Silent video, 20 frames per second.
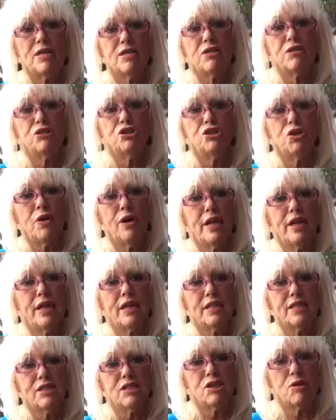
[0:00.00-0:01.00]
So
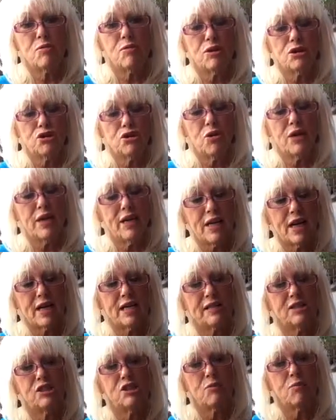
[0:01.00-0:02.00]
join us
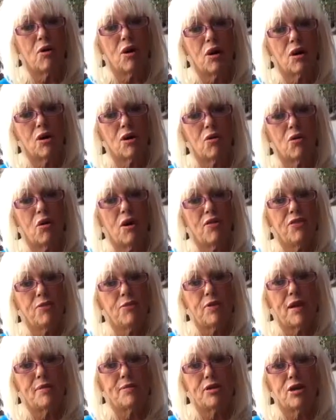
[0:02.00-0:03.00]
tomorrow on
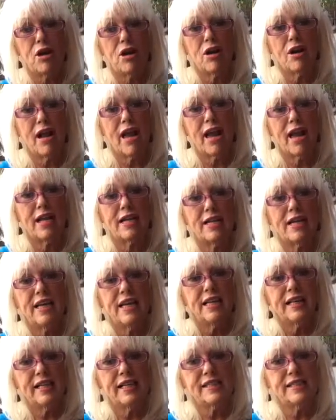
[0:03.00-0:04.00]
the webinar and
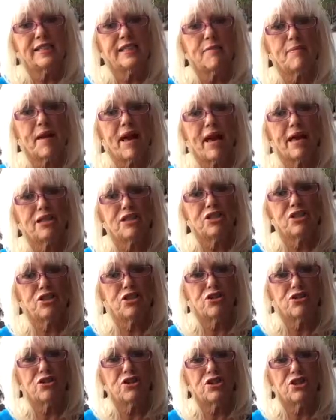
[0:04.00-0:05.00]
get some
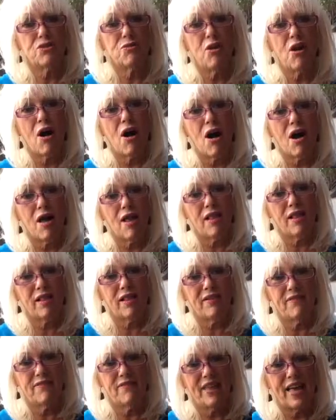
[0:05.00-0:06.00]
answers to
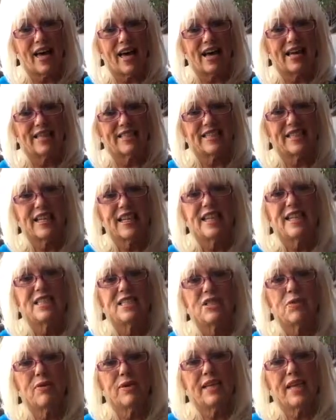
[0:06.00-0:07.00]
all of that.
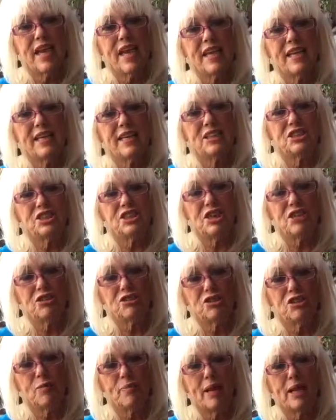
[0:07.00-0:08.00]
So again, it's
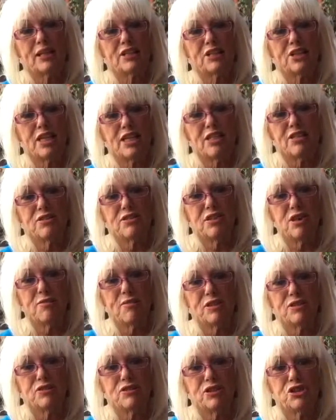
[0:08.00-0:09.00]
Cheryl Dobash. Thank you so
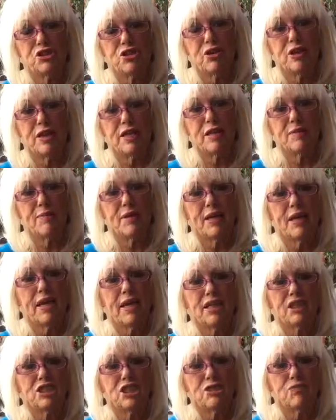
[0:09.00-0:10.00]
much for joining me.
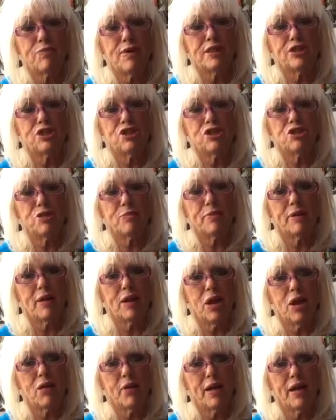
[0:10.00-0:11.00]
Just register
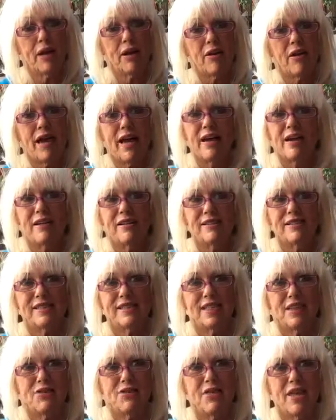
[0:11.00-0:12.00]
below here and I'll
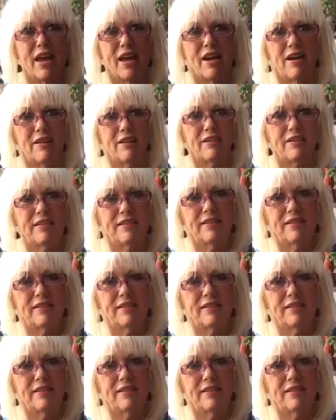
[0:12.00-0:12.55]
see you there.